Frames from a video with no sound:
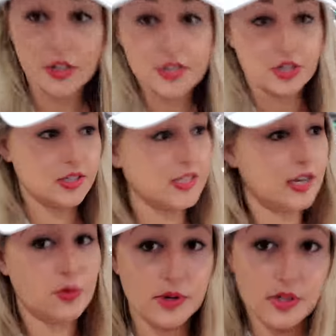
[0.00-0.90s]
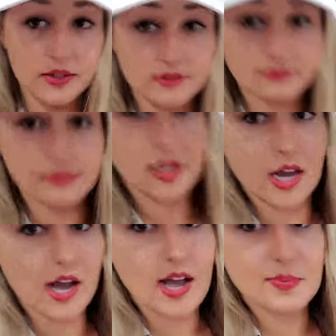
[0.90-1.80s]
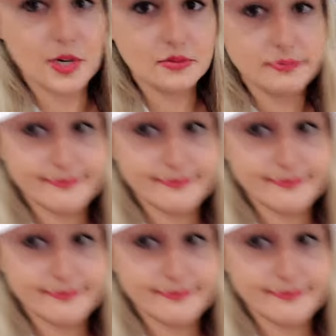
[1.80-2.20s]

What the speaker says: looks just like a real Auburn.